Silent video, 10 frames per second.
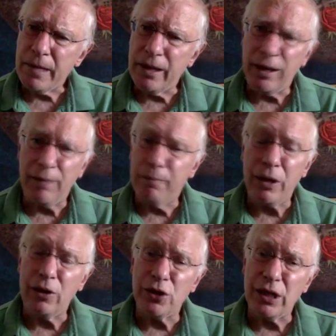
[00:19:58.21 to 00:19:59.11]

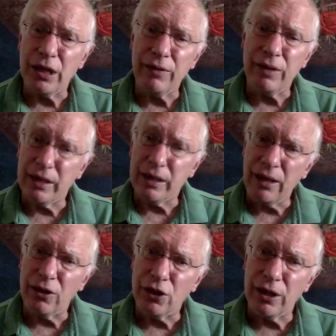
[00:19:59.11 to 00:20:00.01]
Better than saving
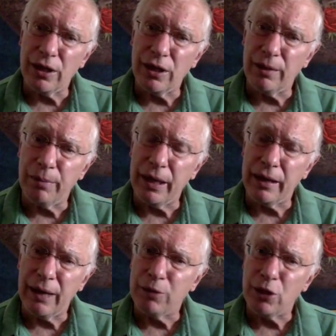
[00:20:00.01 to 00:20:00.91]
dollars in a
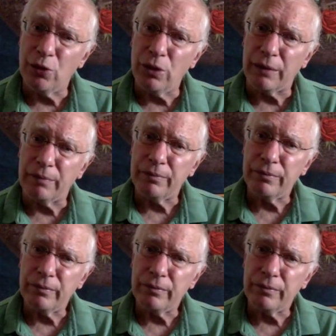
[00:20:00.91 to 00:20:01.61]
bank, absolutely.